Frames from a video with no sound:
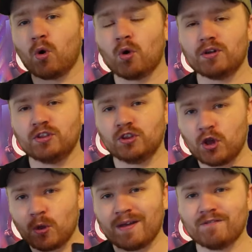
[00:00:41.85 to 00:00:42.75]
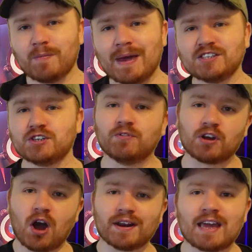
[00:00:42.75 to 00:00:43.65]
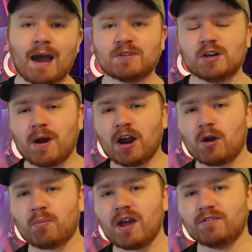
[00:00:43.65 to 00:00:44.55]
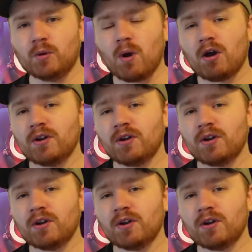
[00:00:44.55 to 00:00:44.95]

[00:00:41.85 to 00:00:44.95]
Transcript: new information regarding Captain America Brave New World,